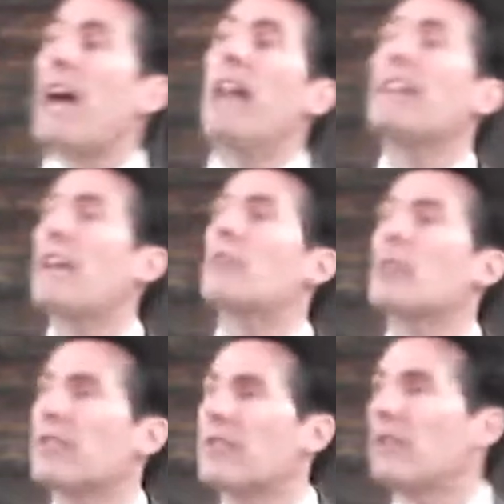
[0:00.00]
high net
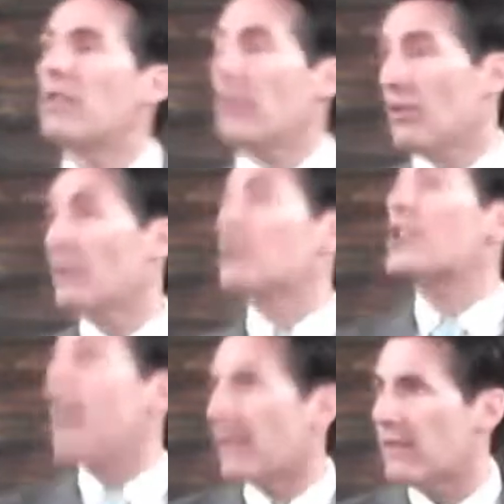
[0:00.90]
worth earners
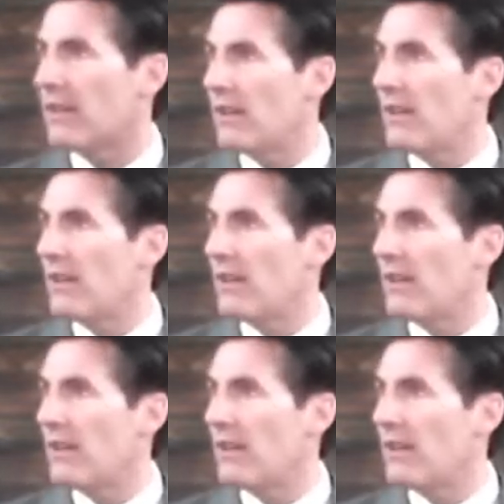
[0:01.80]
yet.